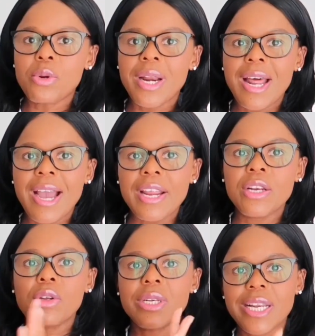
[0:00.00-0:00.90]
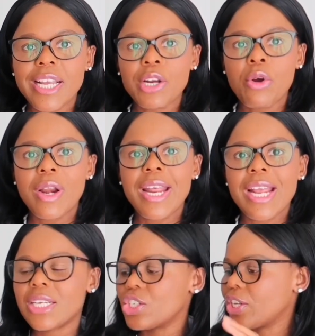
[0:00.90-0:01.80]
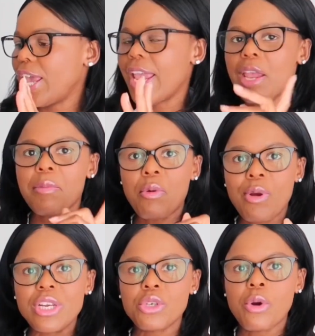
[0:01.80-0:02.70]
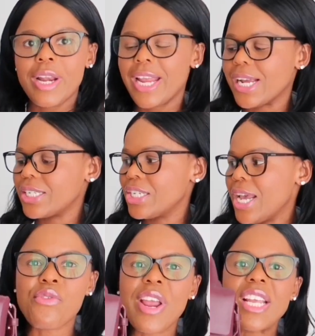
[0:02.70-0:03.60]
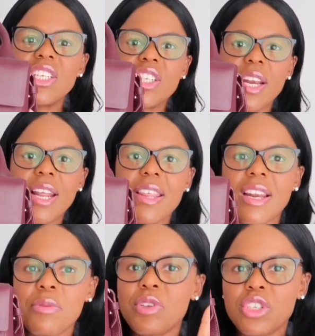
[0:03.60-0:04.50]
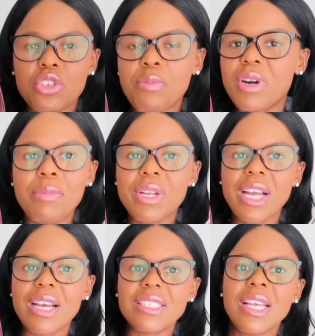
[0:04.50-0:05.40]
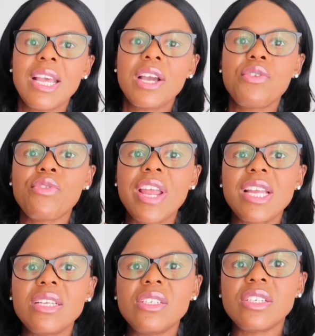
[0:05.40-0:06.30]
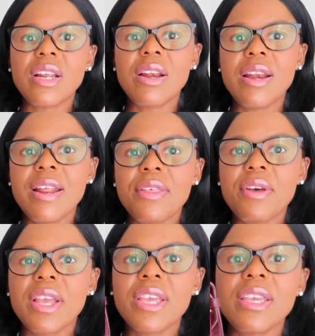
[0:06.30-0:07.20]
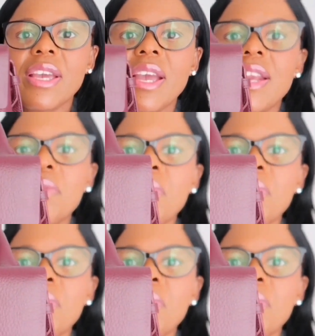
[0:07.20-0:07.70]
online, click and collect, went to collect. Grained leather. Let me just stop rambling, guys. Grained leather here. Let